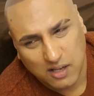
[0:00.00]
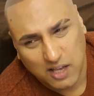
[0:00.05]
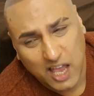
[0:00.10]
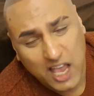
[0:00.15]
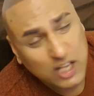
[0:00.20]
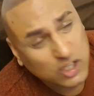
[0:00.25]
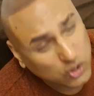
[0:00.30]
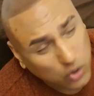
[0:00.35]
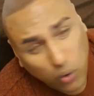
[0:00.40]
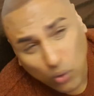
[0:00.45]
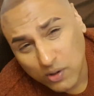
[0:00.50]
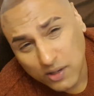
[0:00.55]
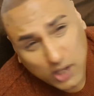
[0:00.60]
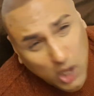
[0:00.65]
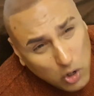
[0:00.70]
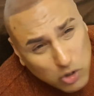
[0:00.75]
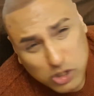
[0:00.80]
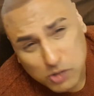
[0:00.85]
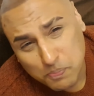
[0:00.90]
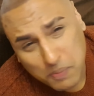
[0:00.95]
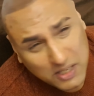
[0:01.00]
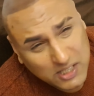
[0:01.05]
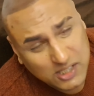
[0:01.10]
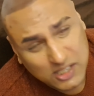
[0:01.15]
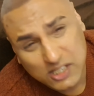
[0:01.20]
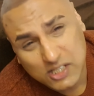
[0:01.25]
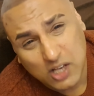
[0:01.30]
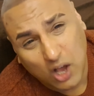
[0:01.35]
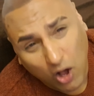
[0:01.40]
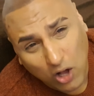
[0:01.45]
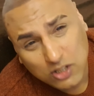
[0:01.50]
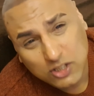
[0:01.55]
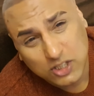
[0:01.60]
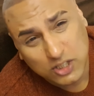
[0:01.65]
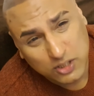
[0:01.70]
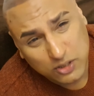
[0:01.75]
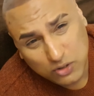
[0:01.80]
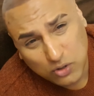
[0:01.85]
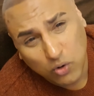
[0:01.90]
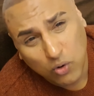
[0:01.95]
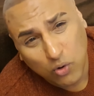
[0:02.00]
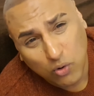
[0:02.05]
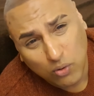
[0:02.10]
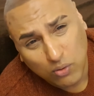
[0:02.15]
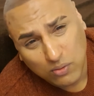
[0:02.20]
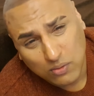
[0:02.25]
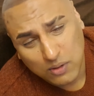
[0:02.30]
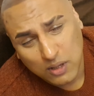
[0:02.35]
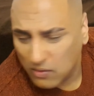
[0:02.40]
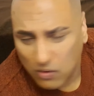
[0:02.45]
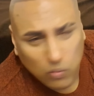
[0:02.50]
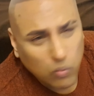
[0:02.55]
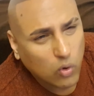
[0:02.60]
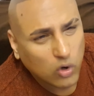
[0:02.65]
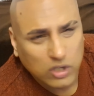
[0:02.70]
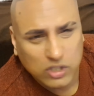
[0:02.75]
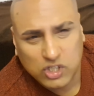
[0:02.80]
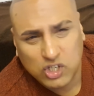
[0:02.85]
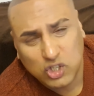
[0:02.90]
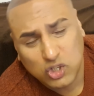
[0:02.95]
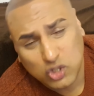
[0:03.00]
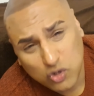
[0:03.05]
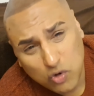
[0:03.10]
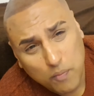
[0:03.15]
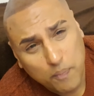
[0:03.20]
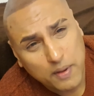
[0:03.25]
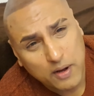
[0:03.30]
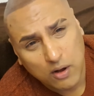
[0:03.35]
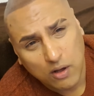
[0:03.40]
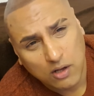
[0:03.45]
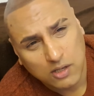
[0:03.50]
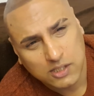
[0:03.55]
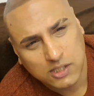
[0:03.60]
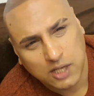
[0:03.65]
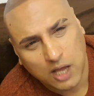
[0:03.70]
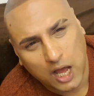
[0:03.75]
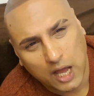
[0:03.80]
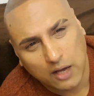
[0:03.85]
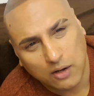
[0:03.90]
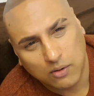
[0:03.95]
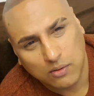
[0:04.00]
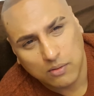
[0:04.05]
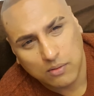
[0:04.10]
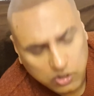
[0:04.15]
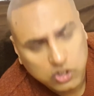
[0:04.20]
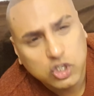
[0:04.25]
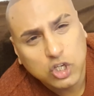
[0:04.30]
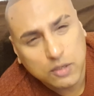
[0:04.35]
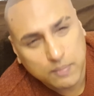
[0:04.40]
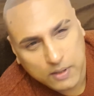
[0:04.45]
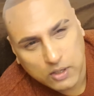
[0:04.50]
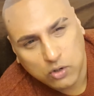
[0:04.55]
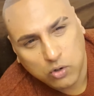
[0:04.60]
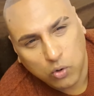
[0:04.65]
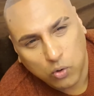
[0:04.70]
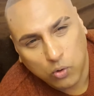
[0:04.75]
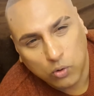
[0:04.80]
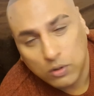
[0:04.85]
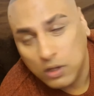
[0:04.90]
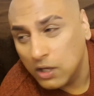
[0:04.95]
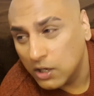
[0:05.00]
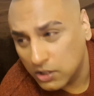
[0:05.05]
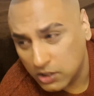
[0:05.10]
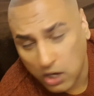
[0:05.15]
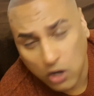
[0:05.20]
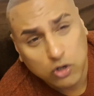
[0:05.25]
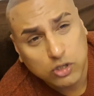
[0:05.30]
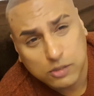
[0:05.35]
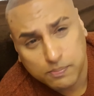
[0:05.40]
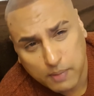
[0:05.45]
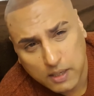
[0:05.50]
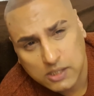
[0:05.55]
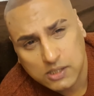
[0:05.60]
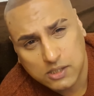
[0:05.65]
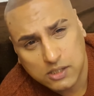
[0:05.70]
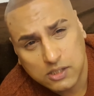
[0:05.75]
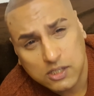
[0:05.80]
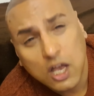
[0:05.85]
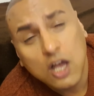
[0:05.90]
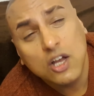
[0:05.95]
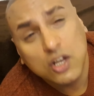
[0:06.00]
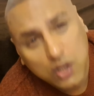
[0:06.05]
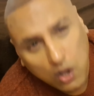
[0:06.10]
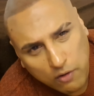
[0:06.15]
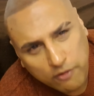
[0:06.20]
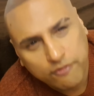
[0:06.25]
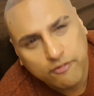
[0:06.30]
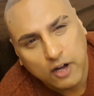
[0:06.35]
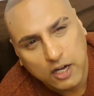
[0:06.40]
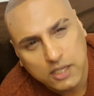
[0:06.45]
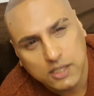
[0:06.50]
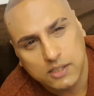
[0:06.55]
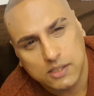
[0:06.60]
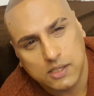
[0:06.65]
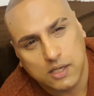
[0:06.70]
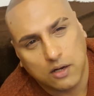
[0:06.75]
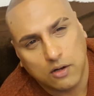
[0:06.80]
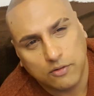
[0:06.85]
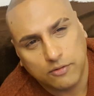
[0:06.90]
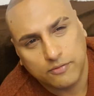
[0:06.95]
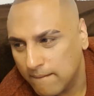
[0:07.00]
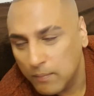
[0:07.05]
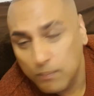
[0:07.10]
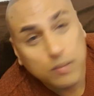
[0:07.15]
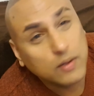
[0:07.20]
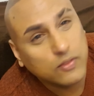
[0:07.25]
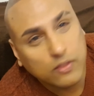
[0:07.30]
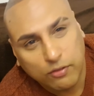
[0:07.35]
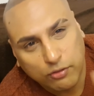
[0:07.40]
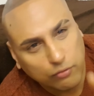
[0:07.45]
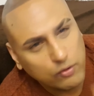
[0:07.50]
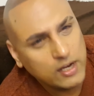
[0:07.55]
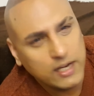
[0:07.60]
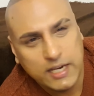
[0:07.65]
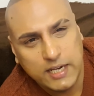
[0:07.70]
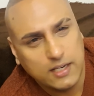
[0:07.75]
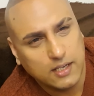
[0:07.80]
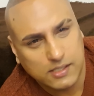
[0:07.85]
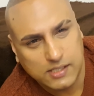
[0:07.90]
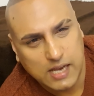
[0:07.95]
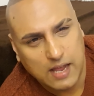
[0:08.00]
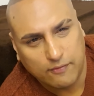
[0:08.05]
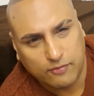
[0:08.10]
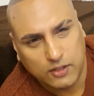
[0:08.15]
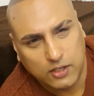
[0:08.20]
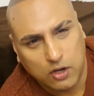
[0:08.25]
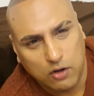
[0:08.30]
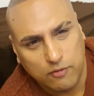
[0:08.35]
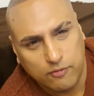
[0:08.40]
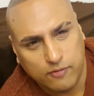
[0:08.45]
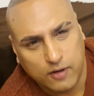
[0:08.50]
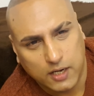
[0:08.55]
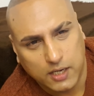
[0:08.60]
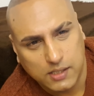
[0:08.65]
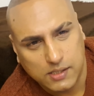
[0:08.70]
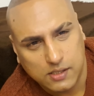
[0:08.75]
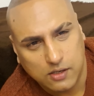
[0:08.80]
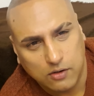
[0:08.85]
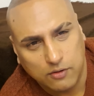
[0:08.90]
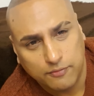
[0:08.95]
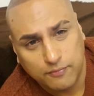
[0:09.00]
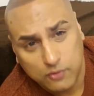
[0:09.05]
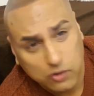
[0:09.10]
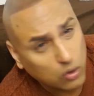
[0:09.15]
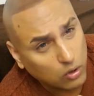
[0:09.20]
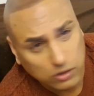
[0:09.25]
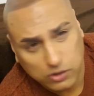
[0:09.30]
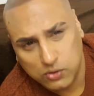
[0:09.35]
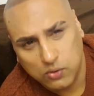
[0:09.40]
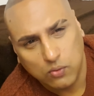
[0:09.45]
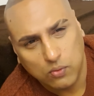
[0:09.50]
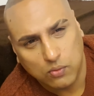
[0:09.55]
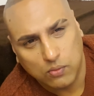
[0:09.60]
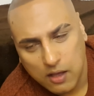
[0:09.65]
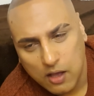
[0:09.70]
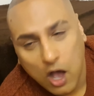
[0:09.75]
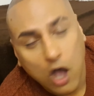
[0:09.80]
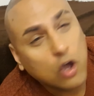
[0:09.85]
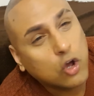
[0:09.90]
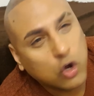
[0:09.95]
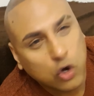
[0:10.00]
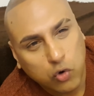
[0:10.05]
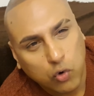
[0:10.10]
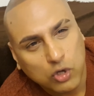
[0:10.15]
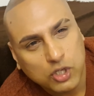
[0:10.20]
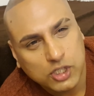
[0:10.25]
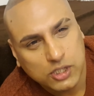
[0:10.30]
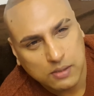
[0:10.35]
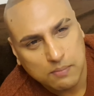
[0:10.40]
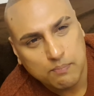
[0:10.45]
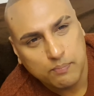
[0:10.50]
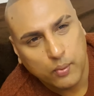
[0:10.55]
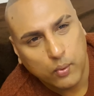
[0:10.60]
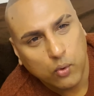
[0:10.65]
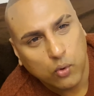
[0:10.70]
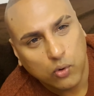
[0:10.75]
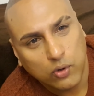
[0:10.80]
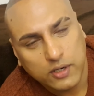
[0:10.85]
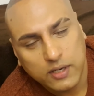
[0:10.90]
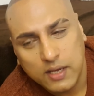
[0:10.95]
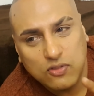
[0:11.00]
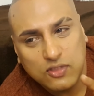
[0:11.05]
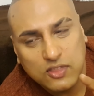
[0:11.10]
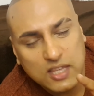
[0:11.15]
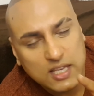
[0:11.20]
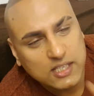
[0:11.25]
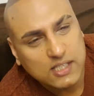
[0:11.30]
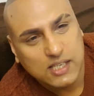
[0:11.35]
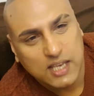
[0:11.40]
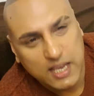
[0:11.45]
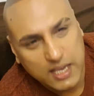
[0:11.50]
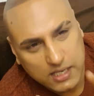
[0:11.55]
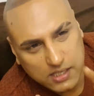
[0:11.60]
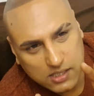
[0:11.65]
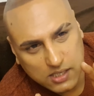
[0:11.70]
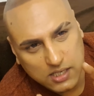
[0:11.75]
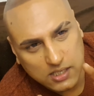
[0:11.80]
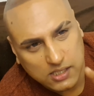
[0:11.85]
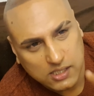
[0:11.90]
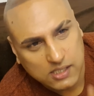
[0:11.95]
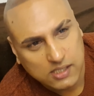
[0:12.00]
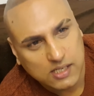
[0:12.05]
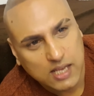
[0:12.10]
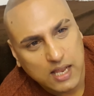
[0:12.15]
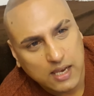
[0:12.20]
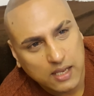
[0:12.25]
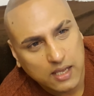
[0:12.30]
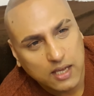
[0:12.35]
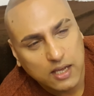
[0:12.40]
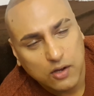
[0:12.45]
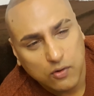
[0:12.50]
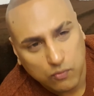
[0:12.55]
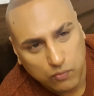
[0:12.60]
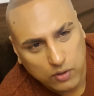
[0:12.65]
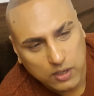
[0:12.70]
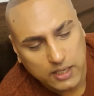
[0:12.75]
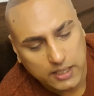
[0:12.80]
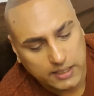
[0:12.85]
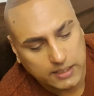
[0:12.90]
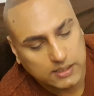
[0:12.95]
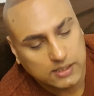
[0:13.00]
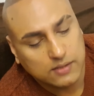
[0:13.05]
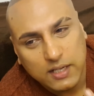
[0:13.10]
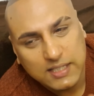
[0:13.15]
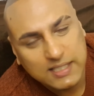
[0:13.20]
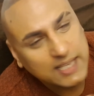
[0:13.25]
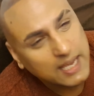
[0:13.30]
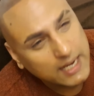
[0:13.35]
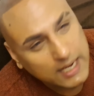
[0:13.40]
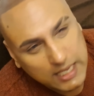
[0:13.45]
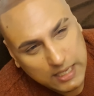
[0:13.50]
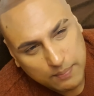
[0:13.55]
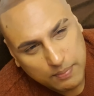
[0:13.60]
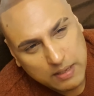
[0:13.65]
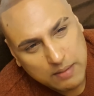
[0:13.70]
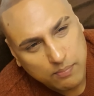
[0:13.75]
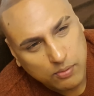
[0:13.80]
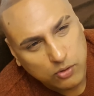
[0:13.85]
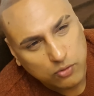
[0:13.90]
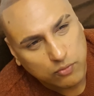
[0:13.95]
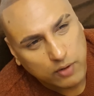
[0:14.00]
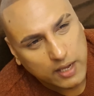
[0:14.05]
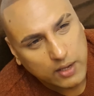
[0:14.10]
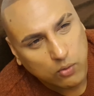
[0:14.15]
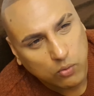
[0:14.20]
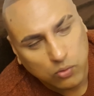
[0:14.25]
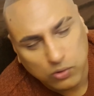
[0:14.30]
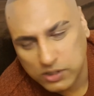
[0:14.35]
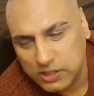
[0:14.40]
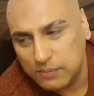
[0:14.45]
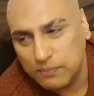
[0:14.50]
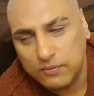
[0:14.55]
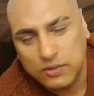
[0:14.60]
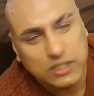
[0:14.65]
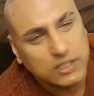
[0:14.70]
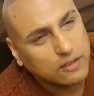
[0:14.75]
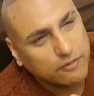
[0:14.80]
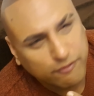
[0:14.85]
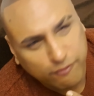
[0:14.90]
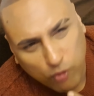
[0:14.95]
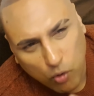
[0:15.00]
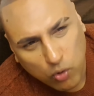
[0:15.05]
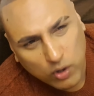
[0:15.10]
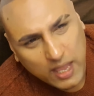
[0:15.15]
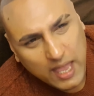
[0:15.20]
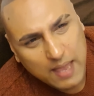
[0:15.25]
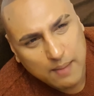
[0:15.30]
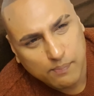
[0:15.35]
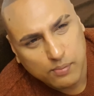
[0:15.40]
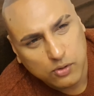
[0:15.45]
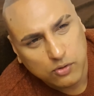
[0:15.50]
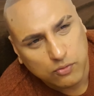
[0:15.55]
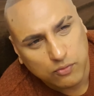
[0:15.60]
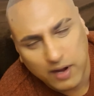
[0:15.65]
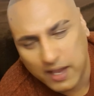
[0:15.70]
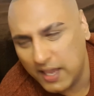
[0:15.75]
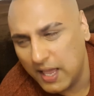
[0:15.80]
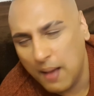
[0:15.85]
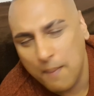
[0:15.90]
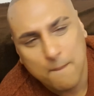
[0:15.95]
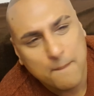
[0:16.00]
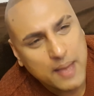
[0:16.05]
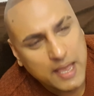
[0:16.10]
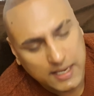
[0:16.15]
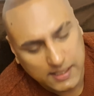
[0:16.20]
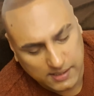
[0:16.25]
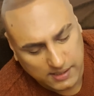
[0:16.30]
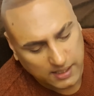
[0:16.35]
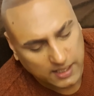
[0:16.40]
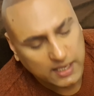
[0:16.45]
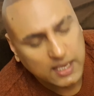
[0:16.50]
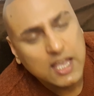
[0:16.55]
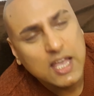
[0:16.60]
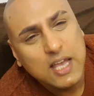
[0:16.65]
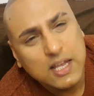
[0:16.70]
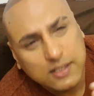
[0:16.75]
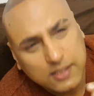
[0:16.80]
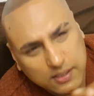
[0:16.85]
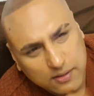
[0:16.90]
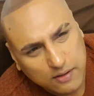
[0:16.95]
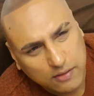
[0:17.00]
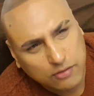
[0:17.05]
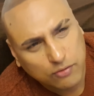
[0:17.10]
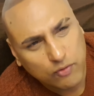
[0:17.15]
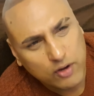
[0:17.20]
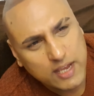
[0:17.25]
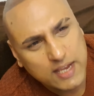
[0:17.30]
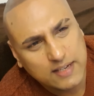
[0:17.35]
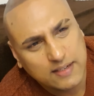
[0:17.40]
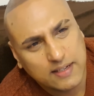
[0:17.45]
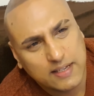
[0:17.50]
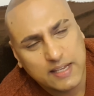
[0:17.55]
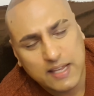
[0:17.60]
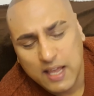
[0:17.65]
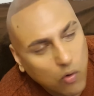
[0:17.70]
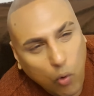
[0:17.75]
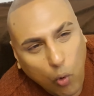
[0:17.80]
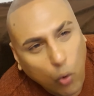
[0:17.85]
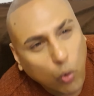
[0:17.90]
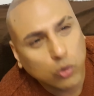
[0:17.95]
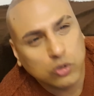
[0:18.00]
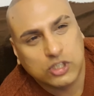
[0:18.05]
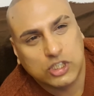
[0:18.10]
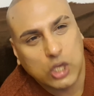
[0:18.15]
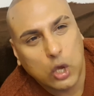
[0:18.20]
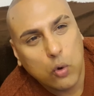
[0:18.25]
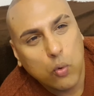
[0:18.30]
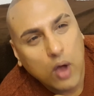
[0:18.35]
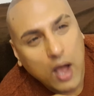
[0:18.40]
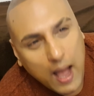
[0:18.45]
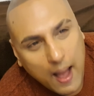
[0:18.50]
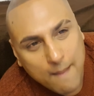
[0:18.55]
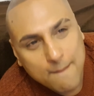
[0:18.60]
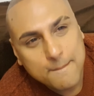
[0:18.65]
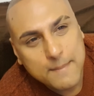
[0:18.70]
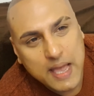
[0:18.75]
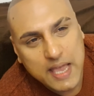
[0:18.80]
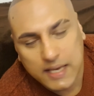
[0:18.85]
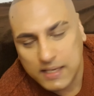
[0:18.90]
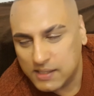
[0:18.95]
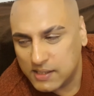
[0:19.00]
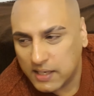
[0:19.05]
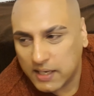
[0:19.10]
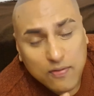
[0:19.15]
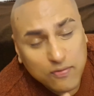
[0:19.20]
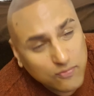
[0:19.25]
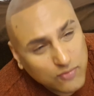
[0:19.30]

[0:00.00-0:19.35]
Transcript: It's called Ghostbusters Answer the Call? What a stupid ass title. Should have been called Ghostbusters Go Fuck Yourself. But the 3D doesn't have to go fuck yourself, not at all. Across the board, this is a stellar release. 1080p Blu-ray, awesome. To the 4K Blu-ray, amazing. To the 3D, also amazing.